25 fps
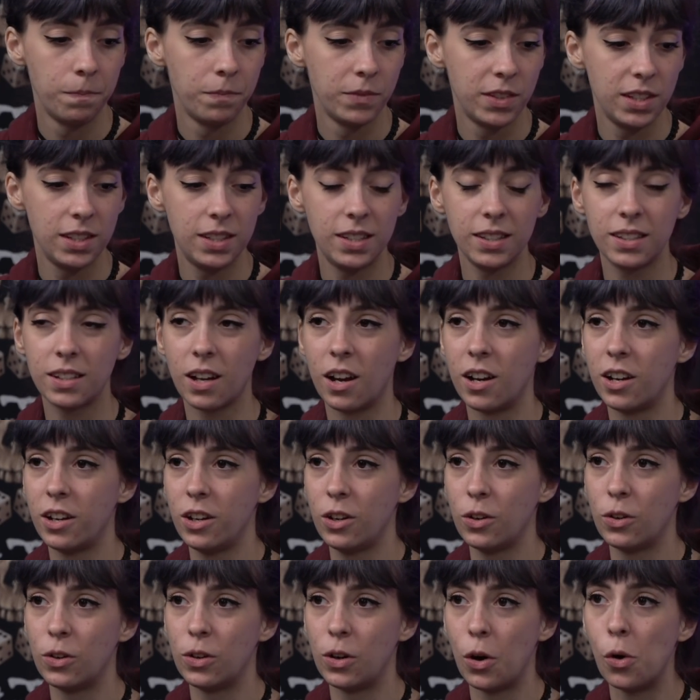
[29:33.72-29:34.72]
So this is kind of
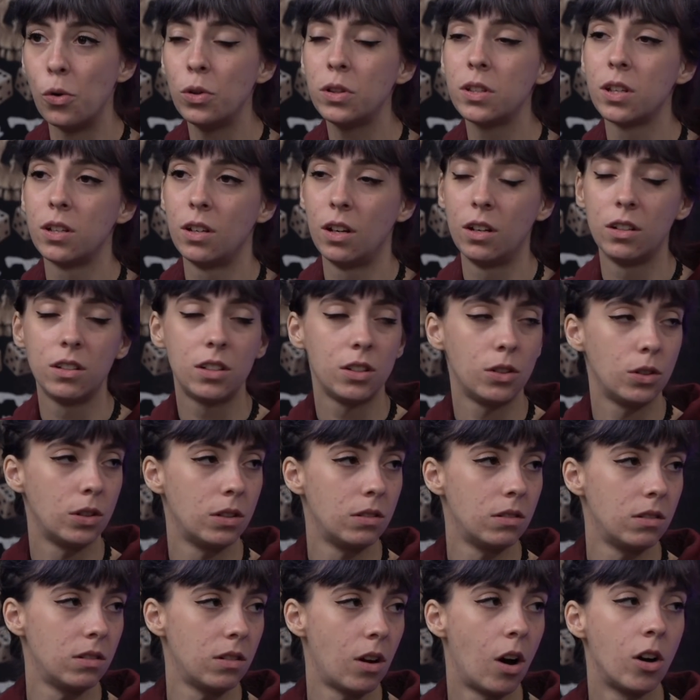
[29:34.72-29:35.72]
your alternate
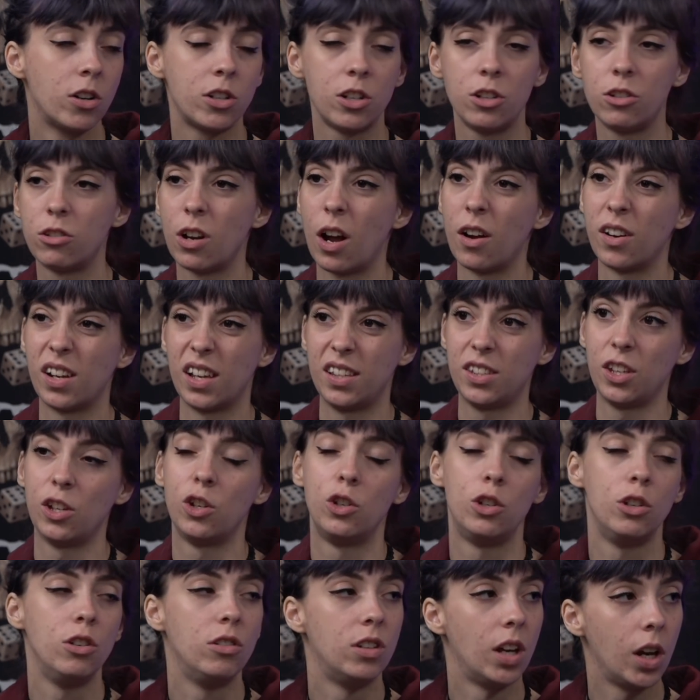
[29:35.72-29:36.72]
to Argent Shroud as a
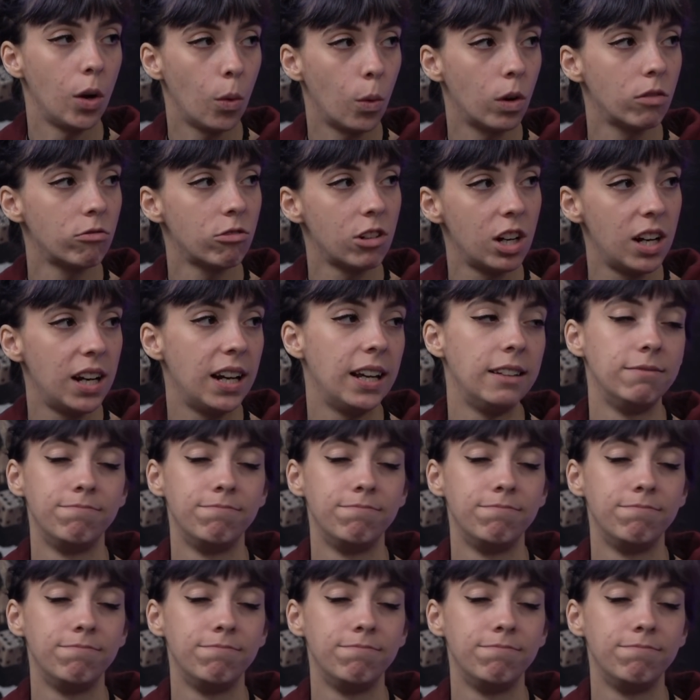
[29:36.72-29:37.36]
shooting one, really.